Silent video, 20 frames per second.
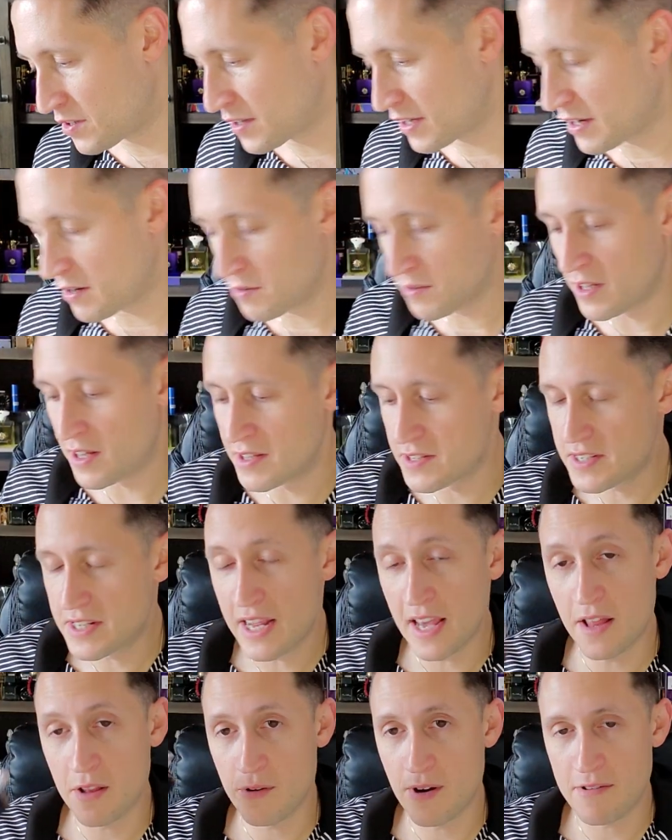the Guerlains
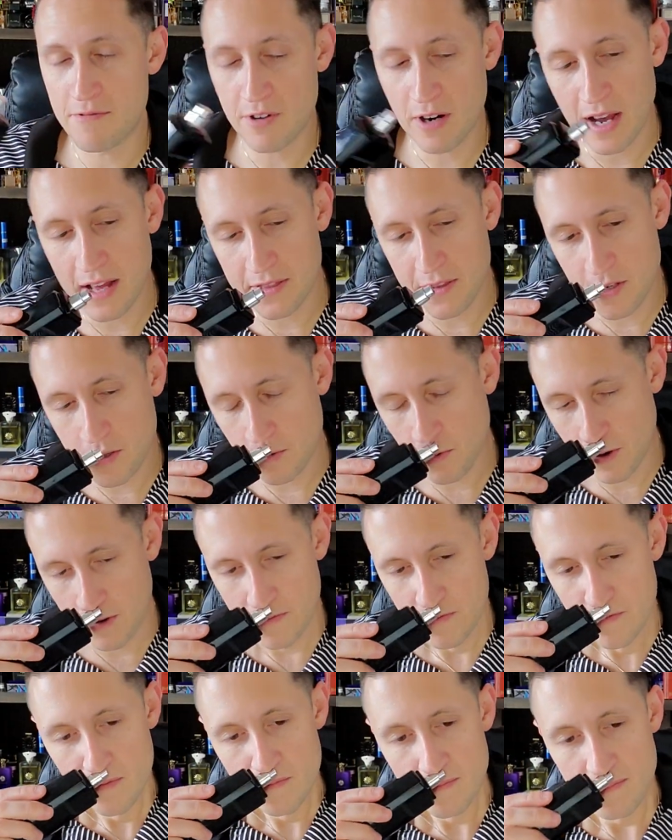together. I forgot this one.
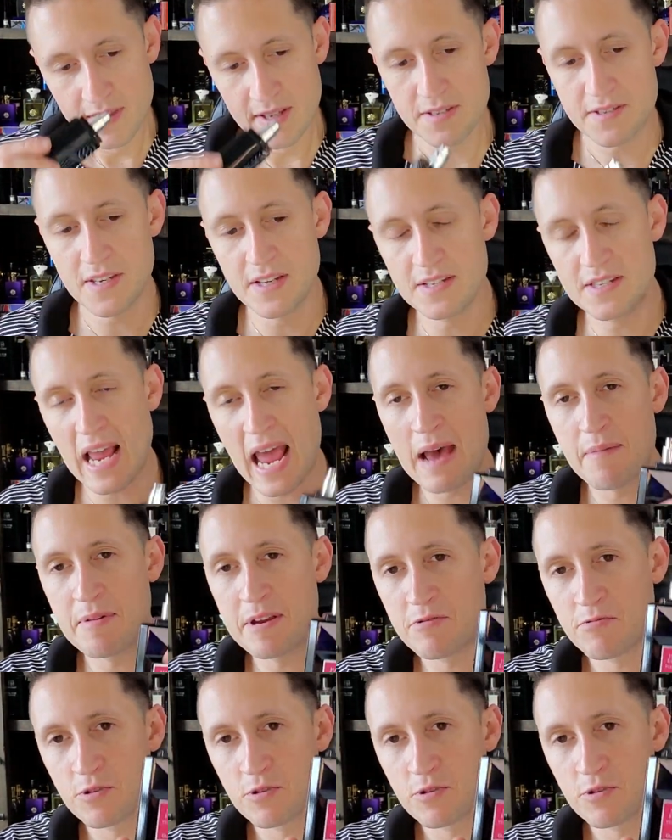This is Habit